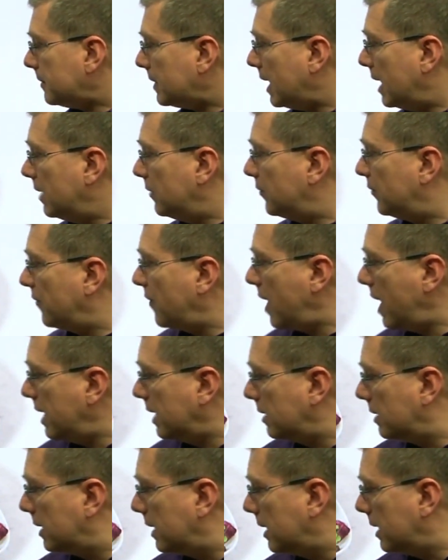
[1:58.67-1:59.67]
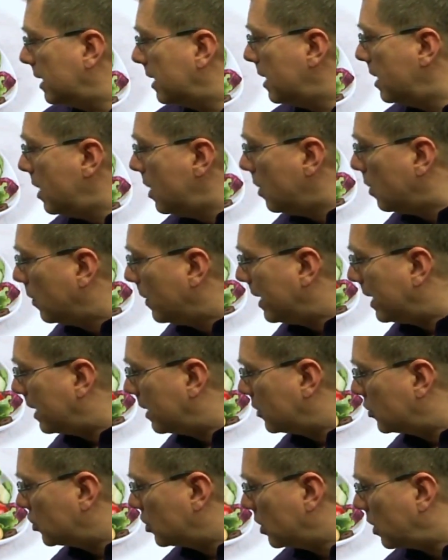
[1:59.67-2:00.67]
And finally, we
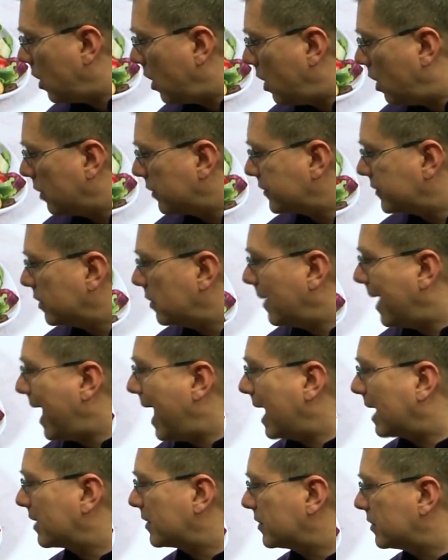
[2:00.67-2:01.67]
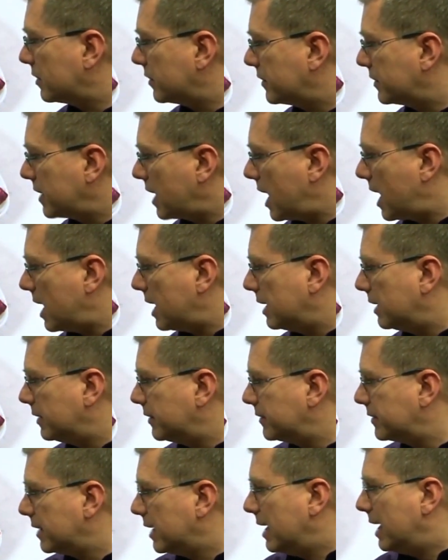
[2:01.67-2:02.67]
should also exercise